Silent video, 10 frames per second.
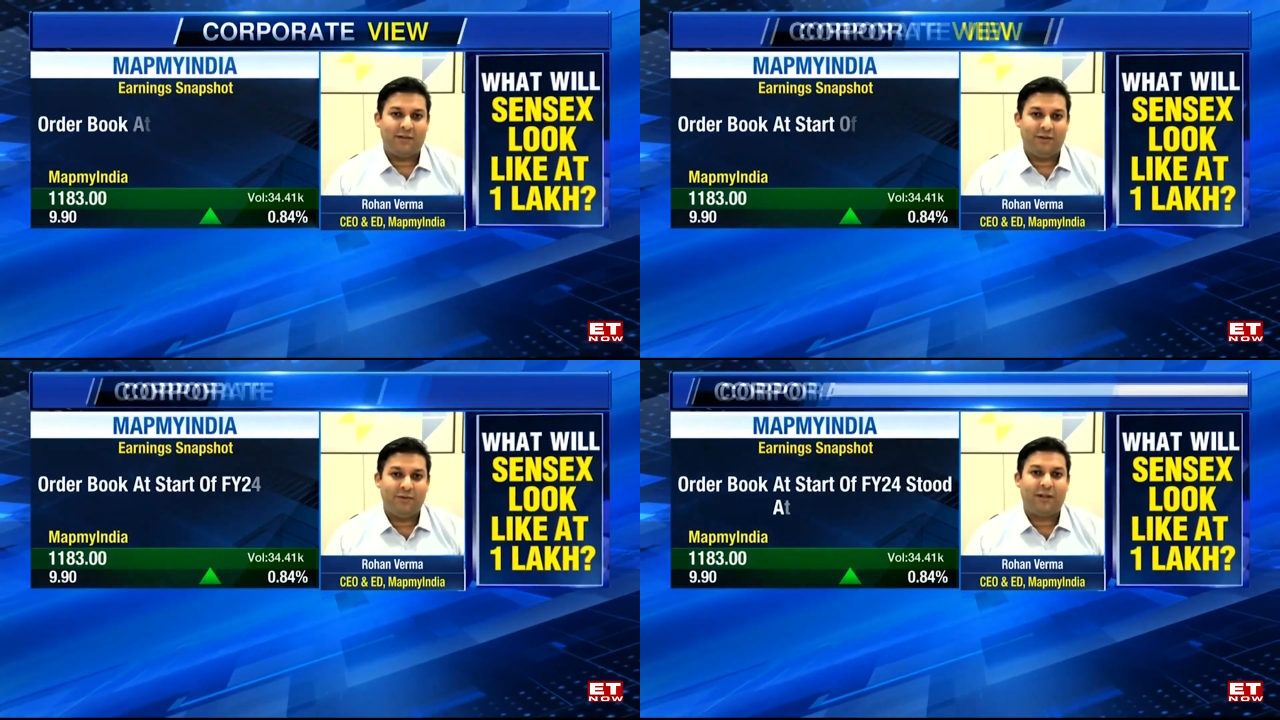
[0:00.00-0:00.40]

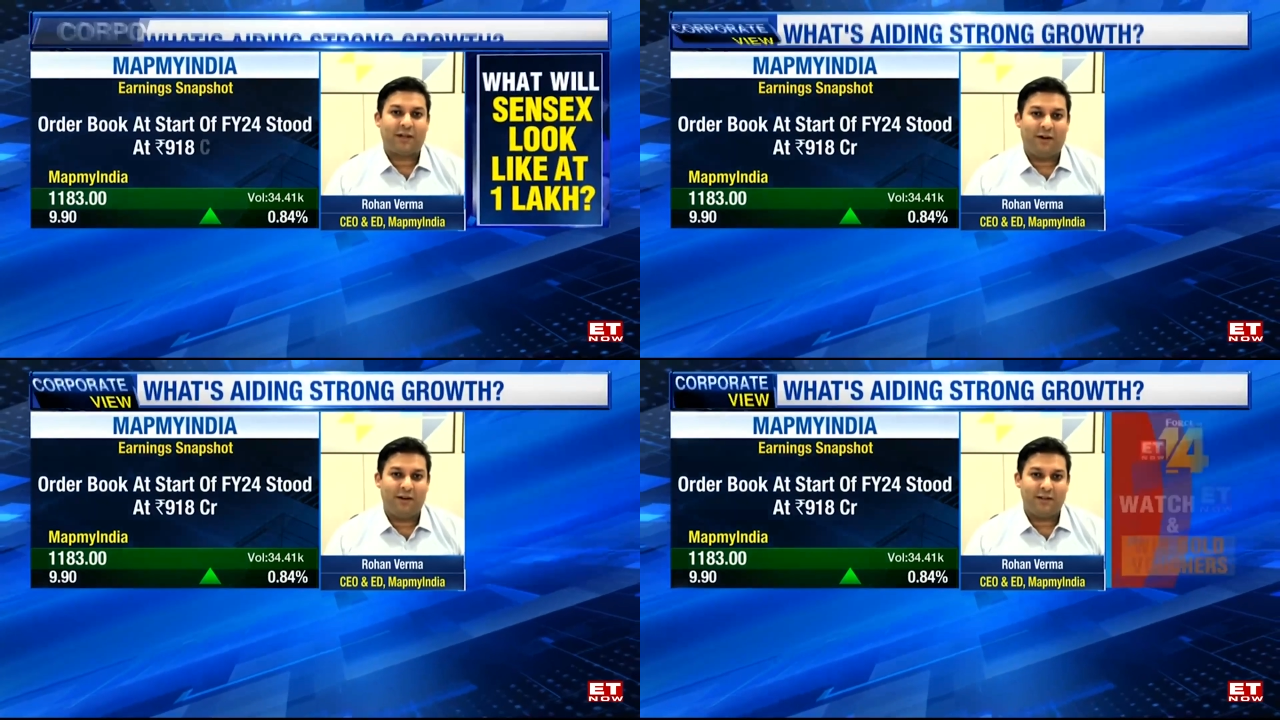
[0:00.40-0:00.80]
new
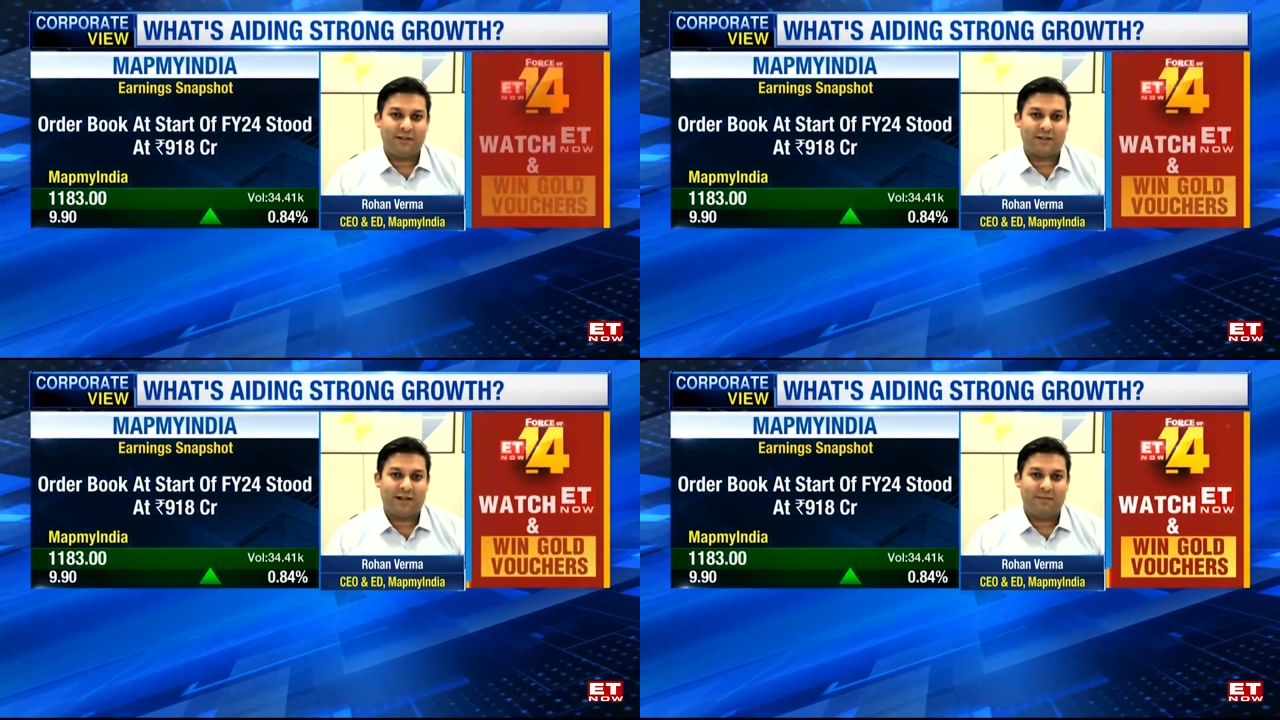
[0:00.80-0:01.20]
technology
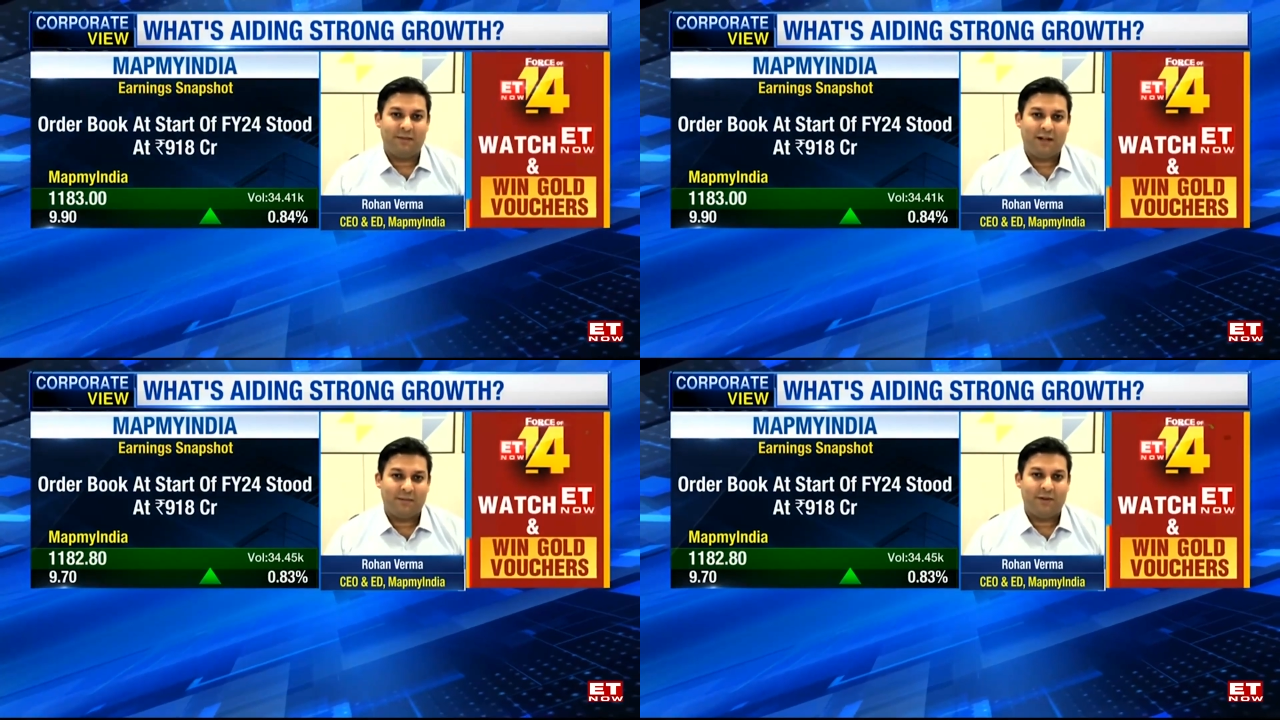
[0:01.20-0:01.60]
is
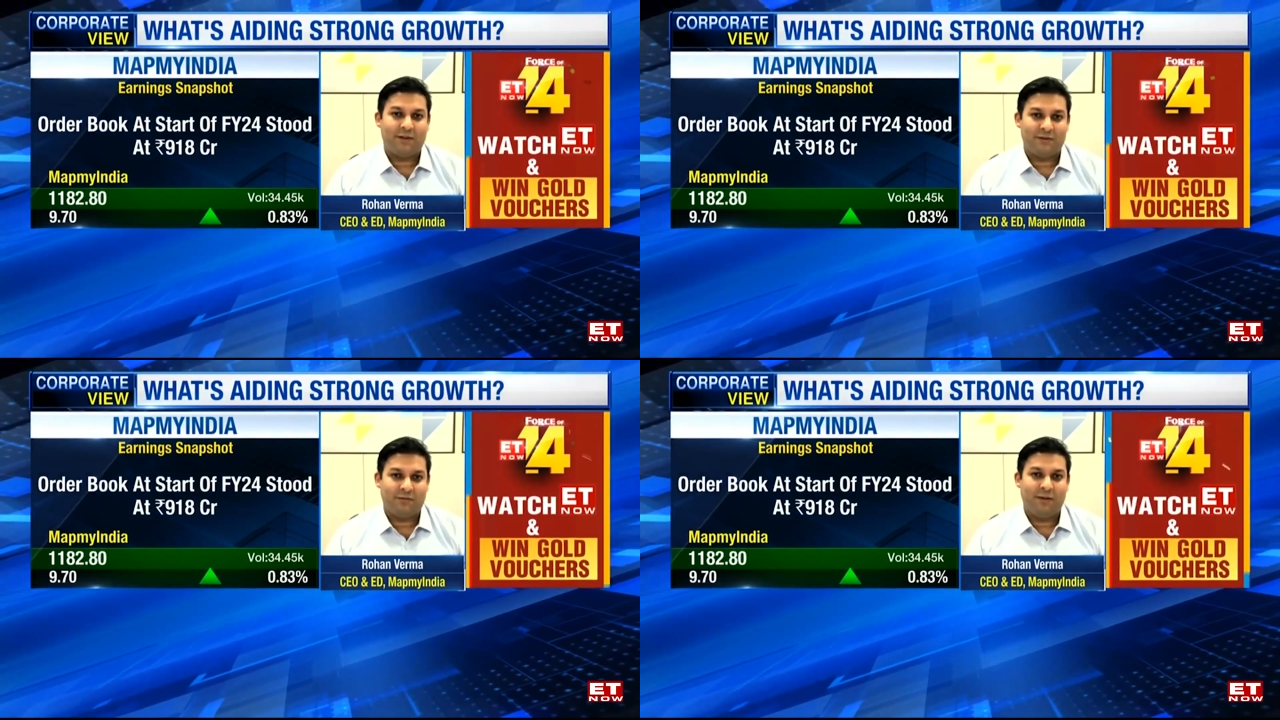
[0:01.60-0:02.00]
coming up
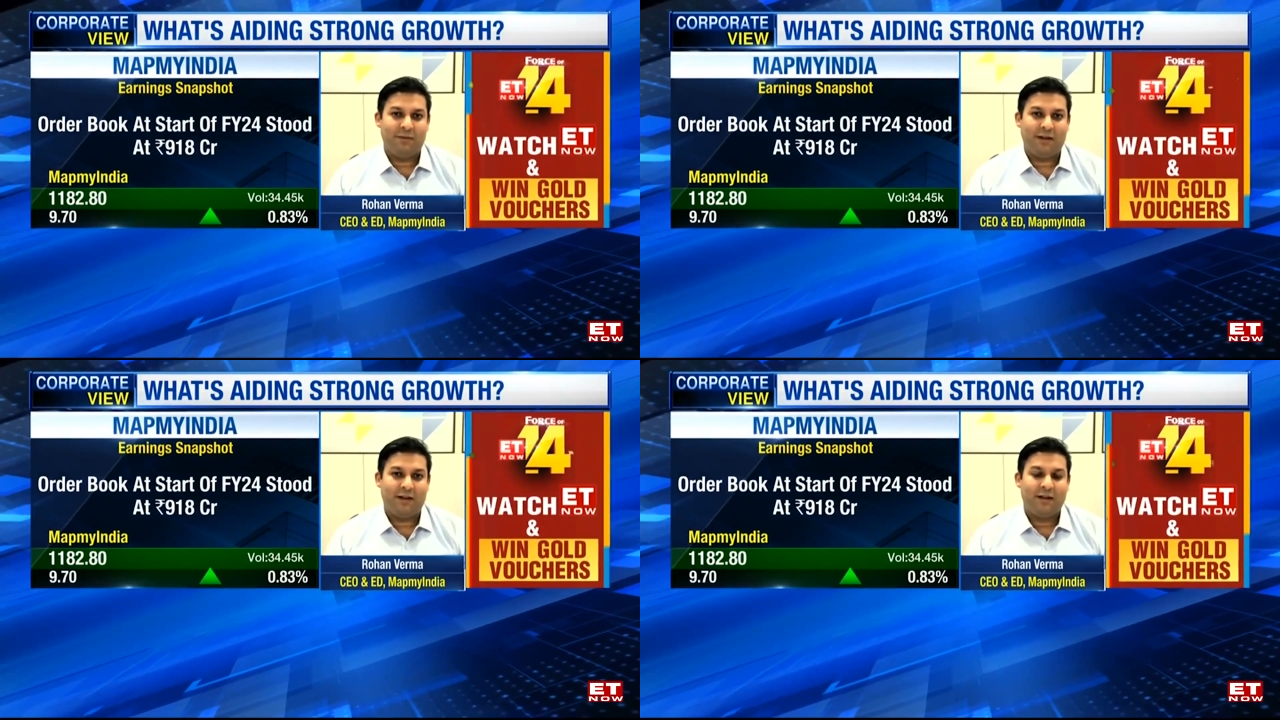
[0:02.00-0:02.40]
because we'll
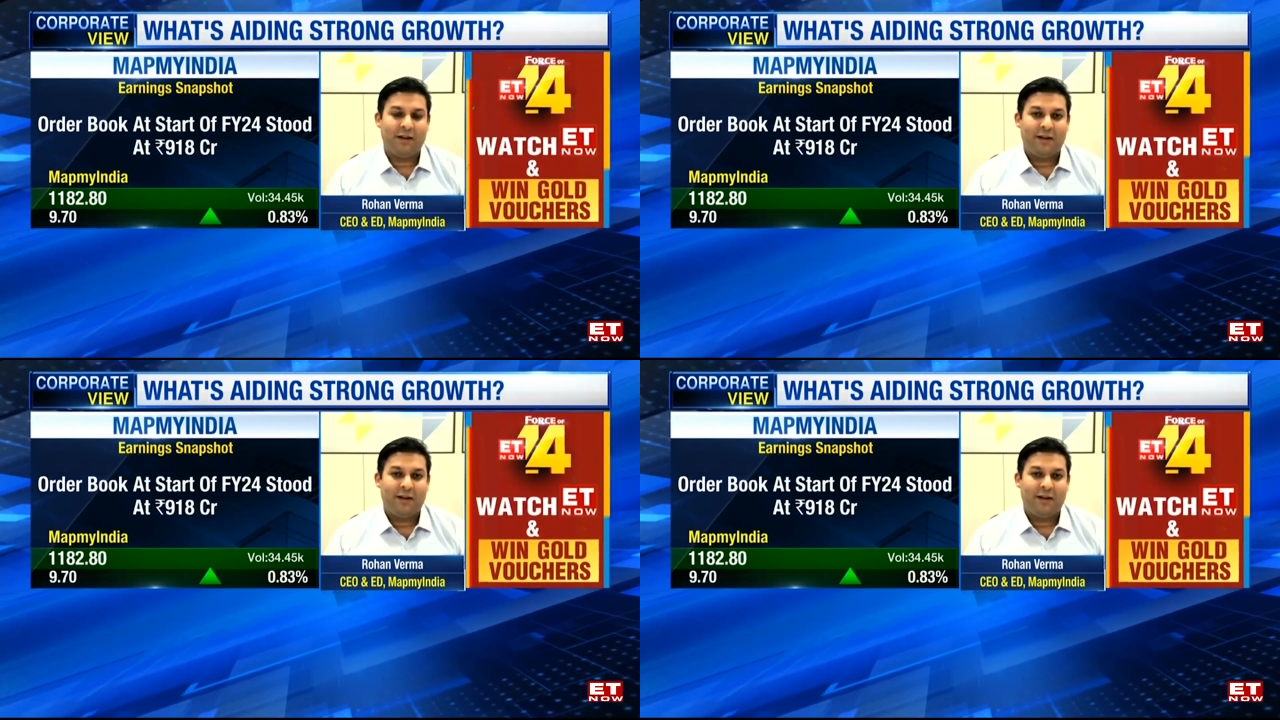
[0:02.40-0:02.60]
be